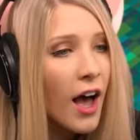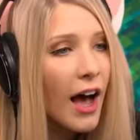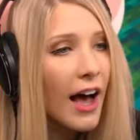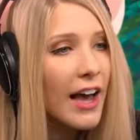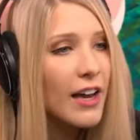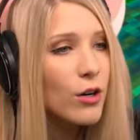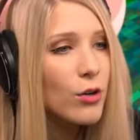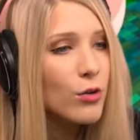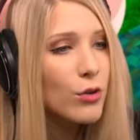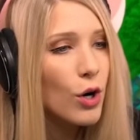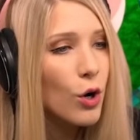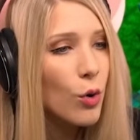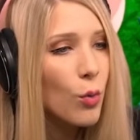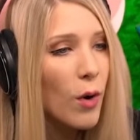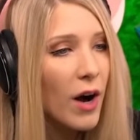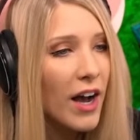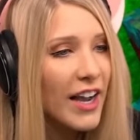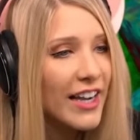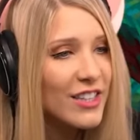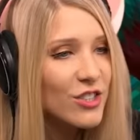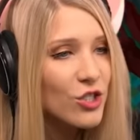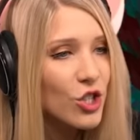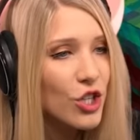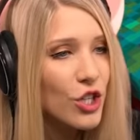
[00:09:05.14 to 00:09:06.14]
I don't know why
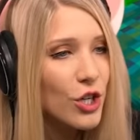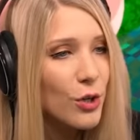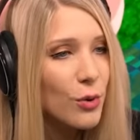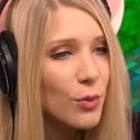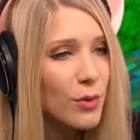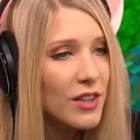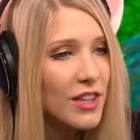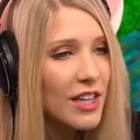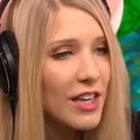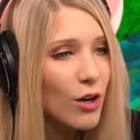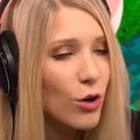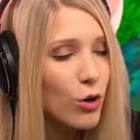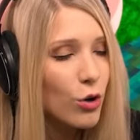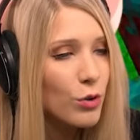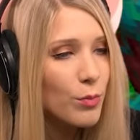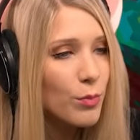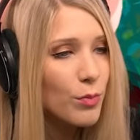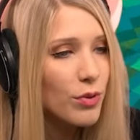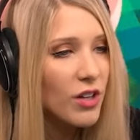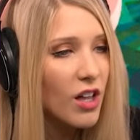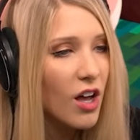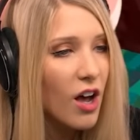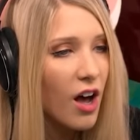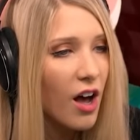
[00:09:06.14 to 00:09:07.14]
it's cute when they hold
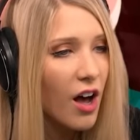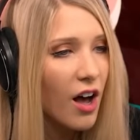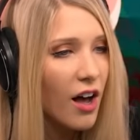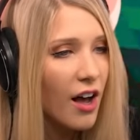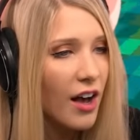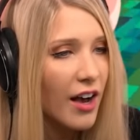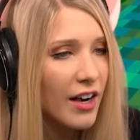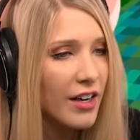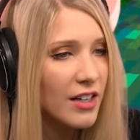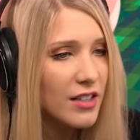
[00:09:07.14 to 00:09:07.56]
blocks.